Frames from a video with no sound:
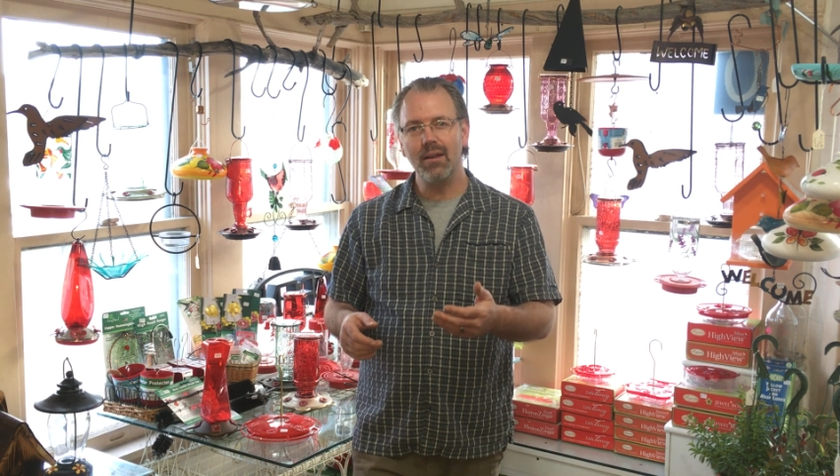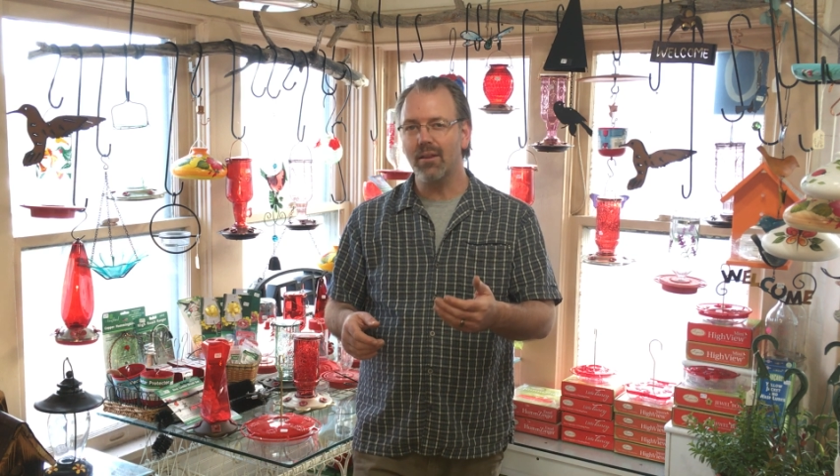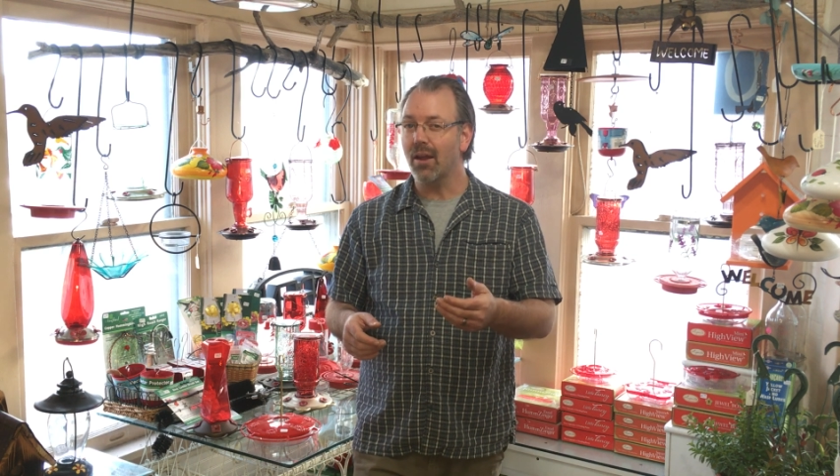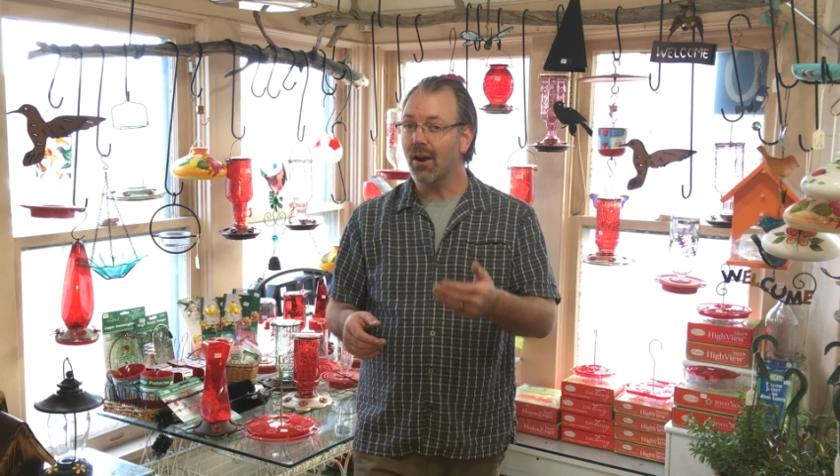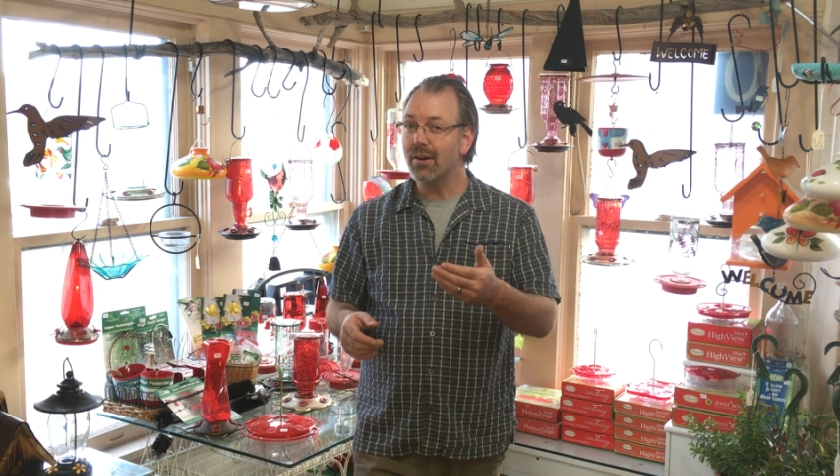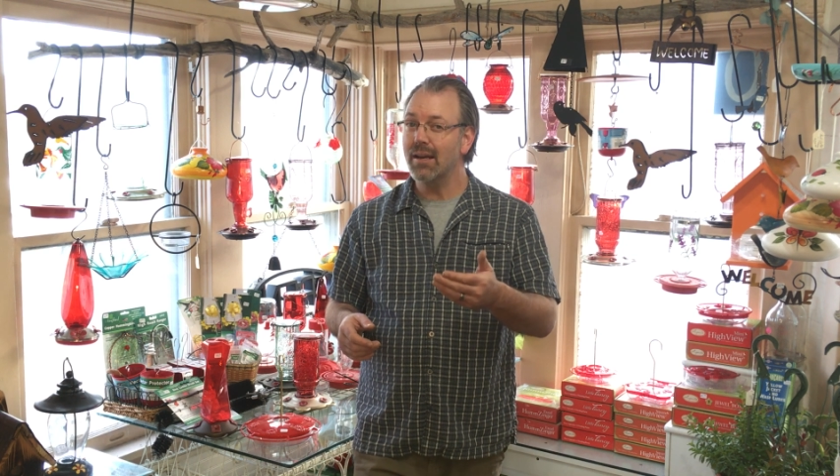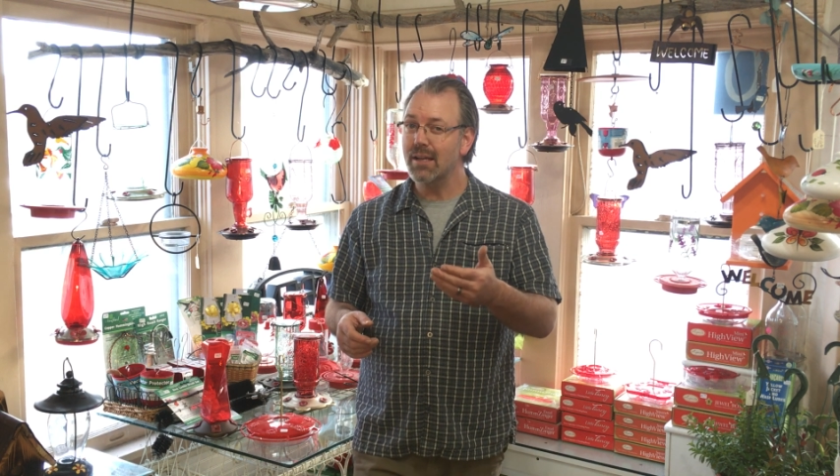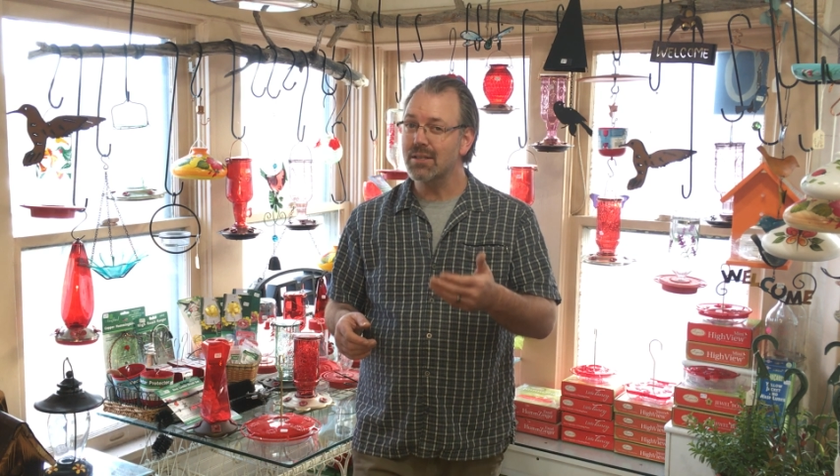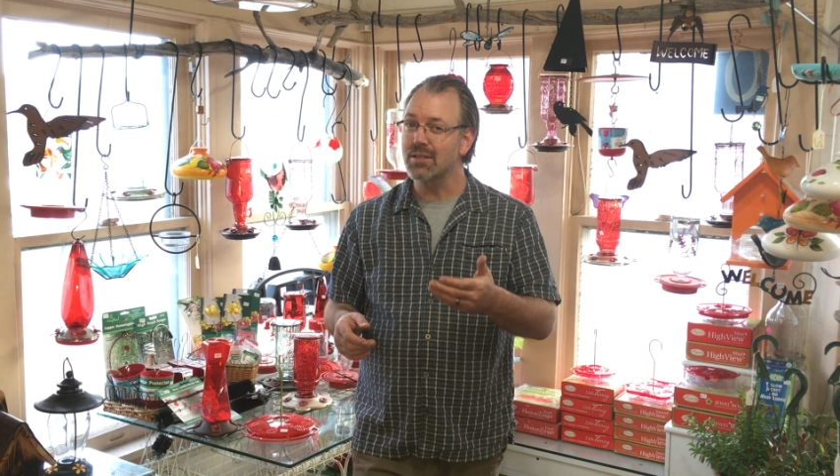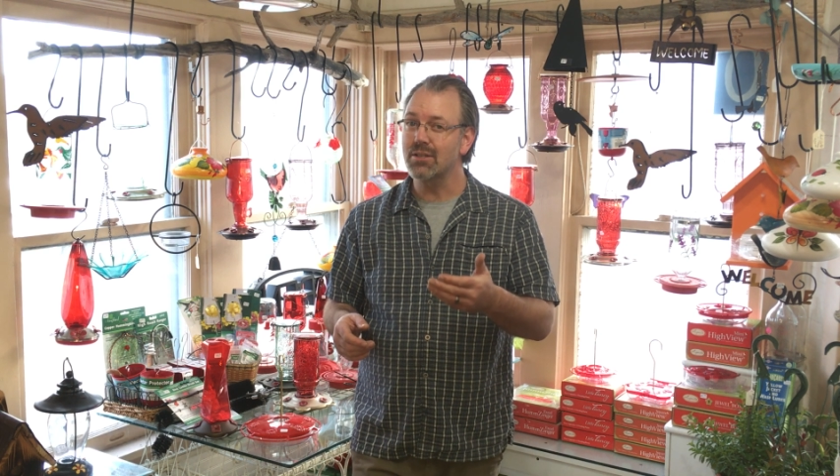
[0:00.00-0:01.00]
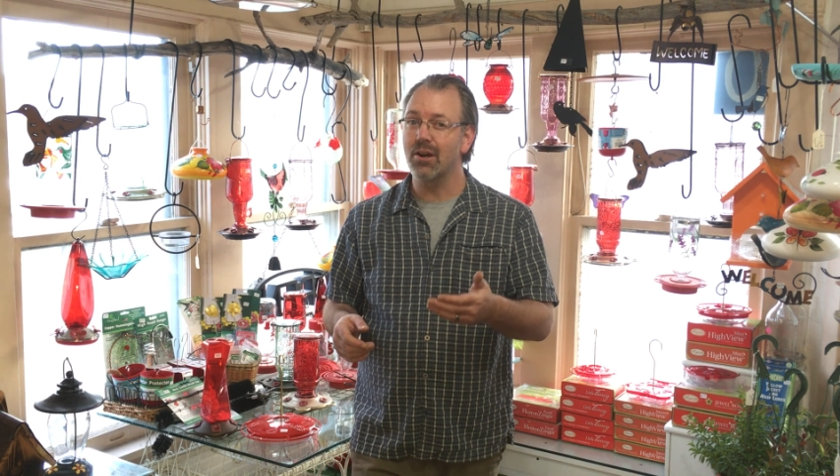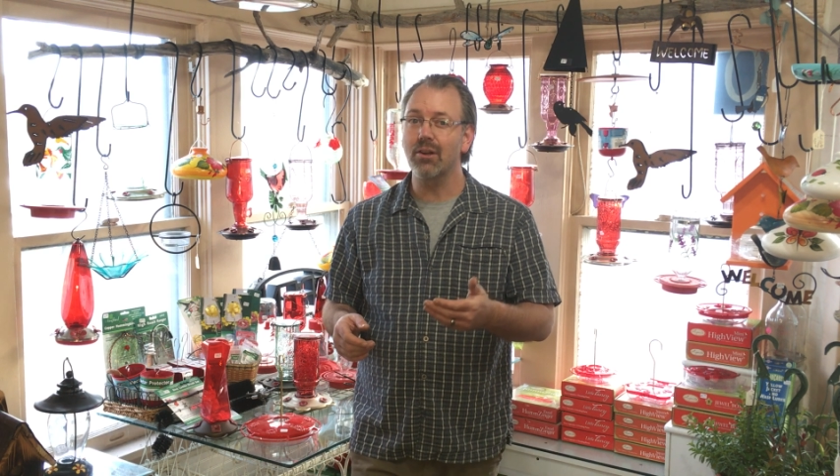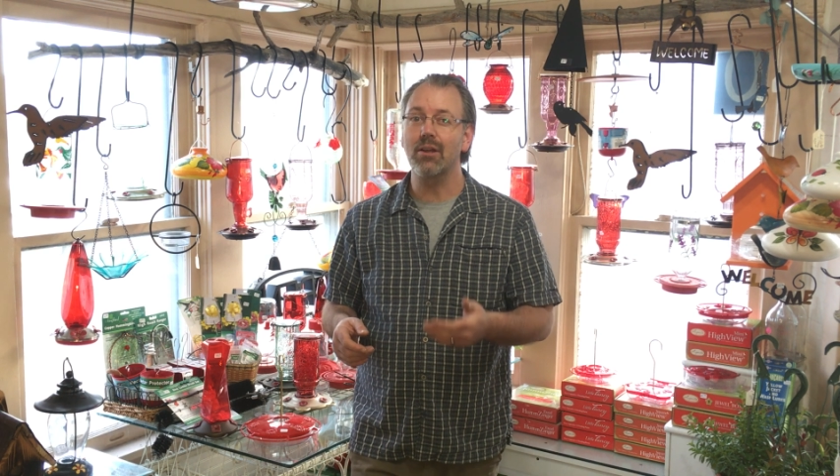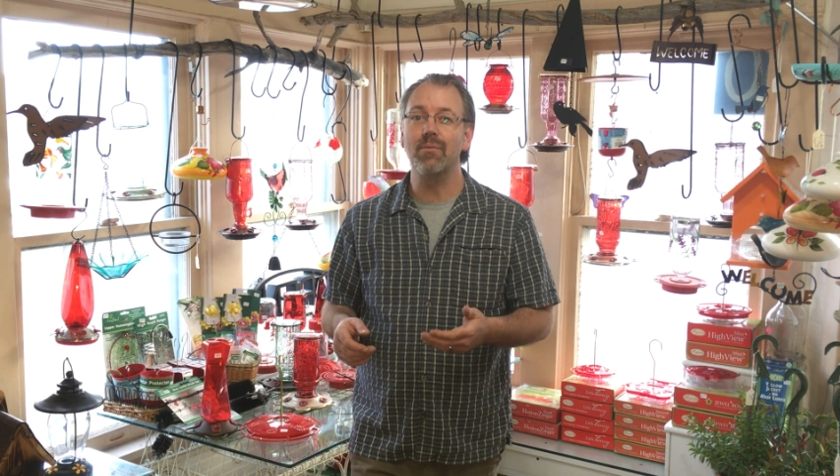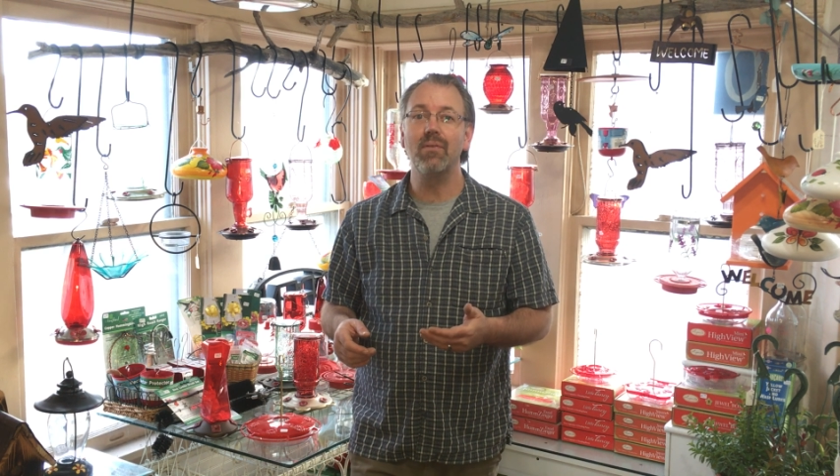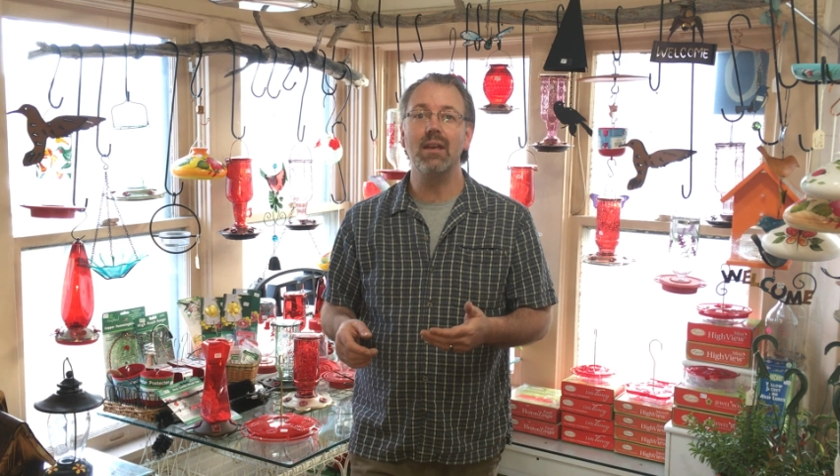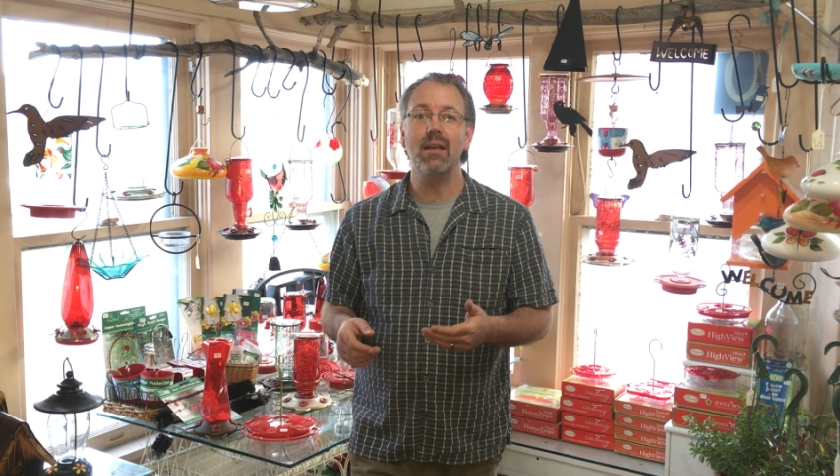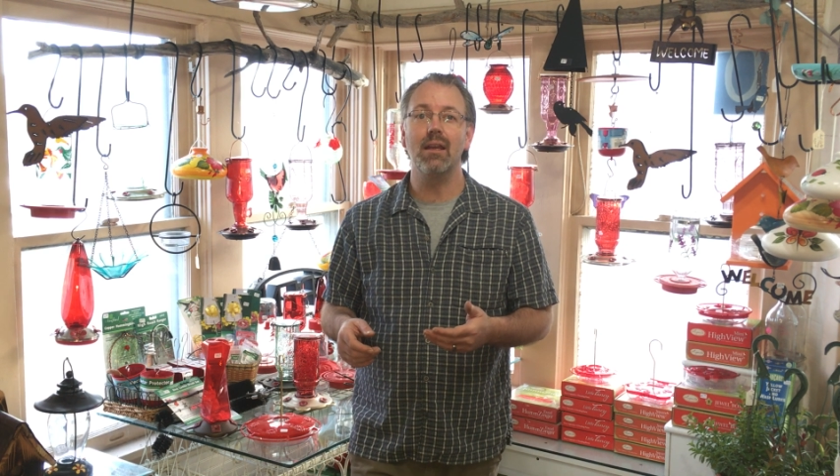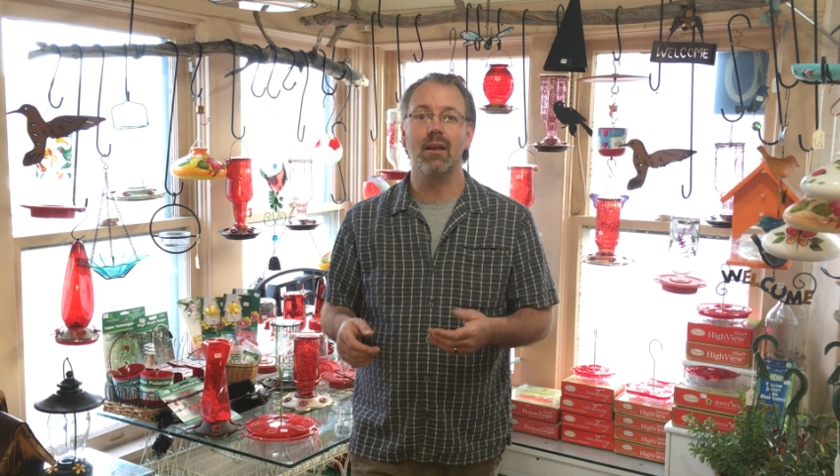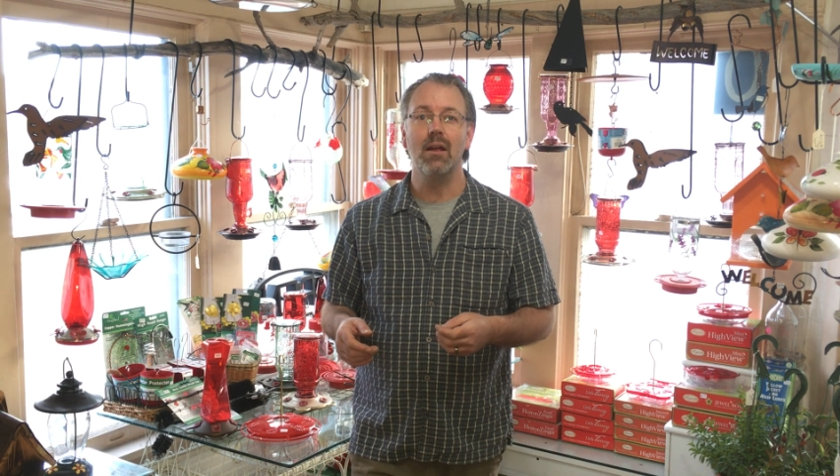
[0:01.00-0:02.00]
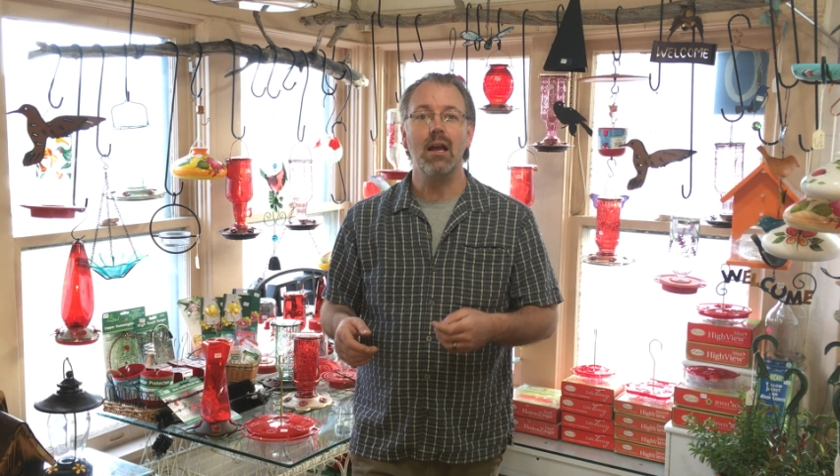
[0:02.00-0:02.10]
they aren't necessarily feeding,